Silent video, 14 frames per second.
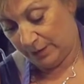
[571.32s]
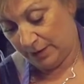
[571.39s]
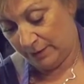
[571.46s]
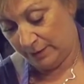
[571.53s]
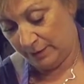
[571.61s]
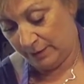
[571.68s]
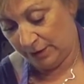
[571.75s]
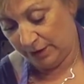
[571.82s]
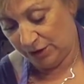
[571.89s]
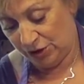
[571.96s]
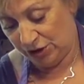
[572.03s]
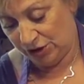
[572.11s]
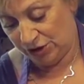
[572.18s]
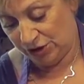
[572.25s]
I'm going to
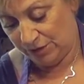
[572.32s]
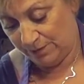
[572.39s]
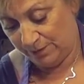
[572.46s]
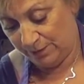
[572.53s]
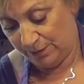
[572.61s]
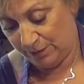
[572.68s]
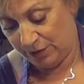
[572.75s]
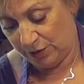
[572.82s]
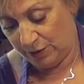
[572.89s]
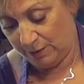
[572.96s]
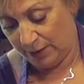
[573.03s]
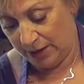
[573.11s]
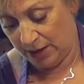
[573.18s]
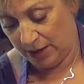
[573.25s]
just do
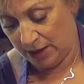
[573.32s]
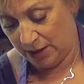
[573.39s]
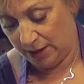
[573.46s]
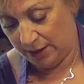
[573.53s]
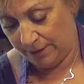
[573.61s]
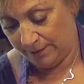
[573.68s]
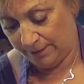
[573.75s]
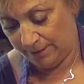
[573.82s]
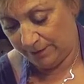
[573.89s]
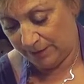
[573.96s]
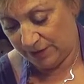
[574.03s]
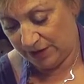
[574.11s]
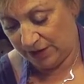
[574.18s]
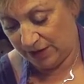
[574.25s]
it by eye.
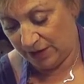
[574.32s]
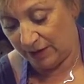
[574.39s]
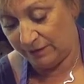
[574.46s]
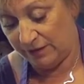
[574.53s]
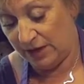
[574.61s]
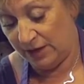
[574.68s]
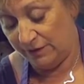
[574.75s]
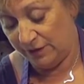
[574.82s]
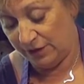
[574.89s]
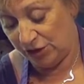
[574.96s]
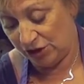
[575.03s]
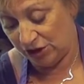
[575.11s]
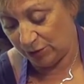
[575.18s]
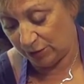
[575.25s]
See, I've nearly
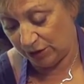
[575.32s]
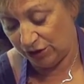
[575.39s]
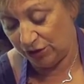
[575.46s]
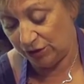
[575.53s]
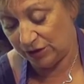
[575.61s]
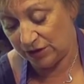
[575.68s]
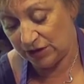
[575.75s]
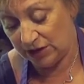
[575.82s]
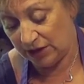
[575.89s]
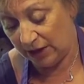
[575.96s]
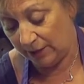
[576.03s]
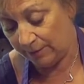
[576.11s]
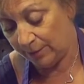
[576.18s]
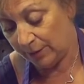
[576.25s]
finished this one, as you can
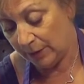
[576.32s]
see.